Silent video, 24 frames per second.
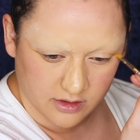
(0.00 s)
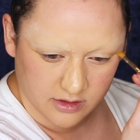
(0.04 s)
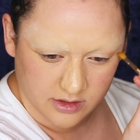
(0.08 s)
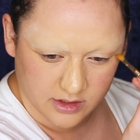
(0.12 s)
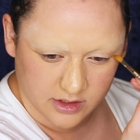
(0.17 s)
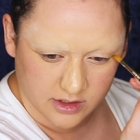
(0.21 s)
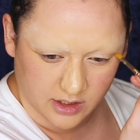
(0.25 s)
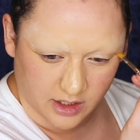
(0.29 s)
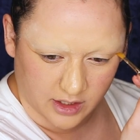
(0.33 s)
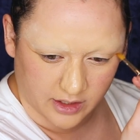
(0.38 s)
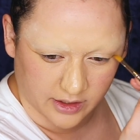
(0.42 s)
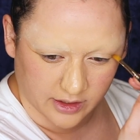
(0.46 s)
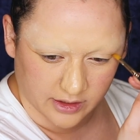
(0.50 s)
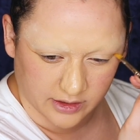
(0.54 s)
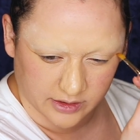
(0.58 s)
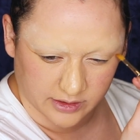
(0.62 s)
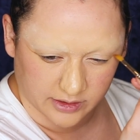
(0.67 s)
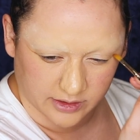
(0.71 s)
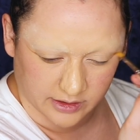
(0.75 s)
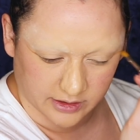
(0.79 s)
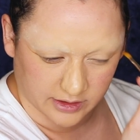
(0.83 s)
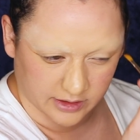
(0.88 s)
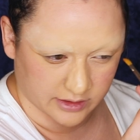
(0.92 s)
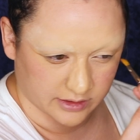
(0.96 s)
Sorry,
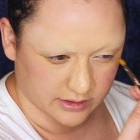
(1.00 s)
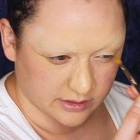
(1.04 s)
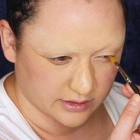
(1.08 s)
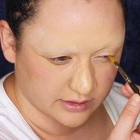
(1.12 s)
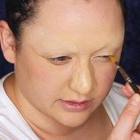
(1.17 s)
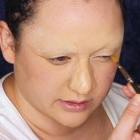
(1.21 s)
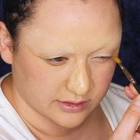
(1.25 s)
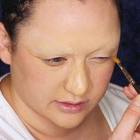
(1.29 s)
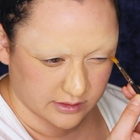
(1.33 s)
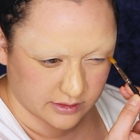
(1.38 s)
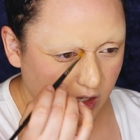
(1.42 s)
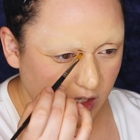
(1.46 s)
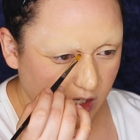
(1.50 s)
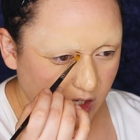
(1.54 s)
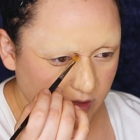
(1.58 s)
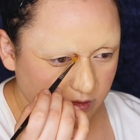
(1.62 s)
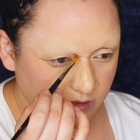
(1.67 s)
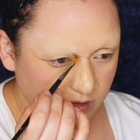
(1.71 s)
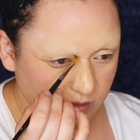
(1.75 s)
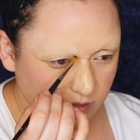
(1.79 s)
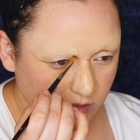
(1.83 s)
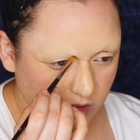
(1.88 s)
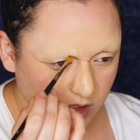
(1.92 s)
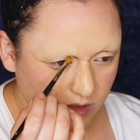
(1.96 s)
Gordon.
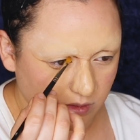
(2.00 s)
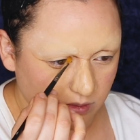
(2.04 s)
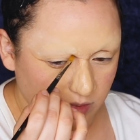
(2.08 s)
Even me